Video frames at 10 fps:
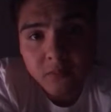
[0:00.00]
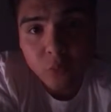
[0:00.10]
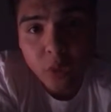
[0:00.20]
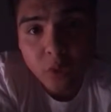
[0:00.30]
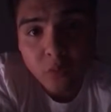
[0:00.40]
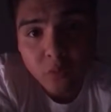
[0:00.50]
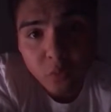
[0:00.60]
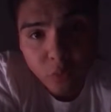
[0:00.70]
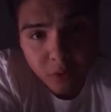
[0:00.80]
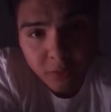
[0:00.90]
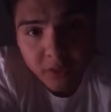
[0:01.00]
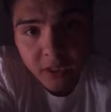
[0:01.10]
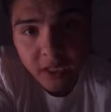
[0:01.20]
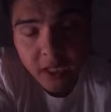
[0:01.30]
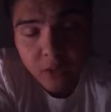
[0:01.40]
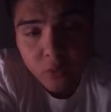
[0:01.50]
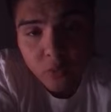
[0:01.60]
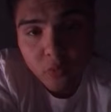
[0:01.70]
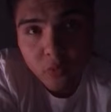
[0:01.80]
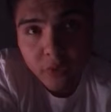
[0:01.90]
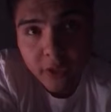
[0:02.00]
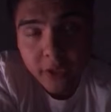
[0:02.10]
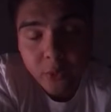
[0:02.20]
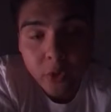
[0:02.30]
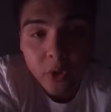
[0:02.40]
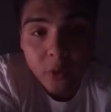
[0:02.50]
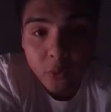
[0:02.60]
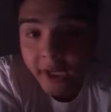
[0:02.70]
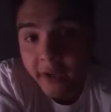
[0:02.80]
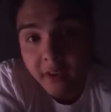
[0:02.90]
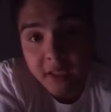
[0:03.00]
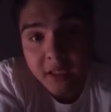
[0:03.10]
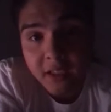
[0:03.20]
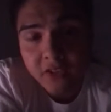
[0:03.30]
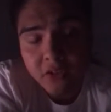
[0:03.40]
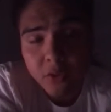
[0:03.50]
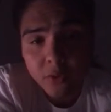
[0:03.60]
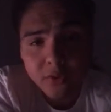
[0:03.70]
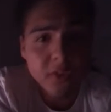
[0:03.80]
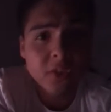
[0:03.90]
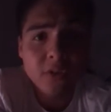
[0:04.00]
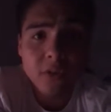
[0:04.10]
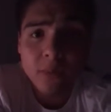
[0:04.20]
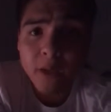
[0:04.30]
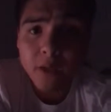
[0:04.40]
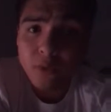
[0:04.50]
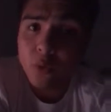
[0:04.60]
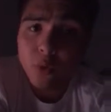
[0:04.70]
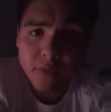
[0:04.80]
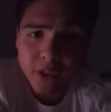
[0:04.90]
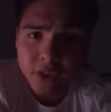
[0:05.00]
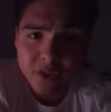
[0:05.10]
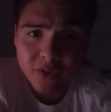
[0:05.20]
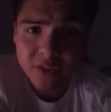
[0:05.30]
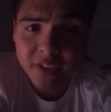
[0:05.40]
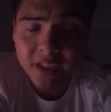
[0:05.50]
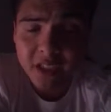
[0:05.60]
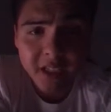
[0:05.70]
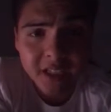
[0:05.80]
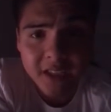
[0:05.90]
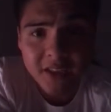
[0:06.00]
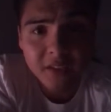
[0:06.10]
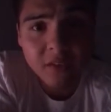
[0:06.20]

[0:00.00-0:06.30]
well informed and very well aware that these turtles can grow about 12 inches in length,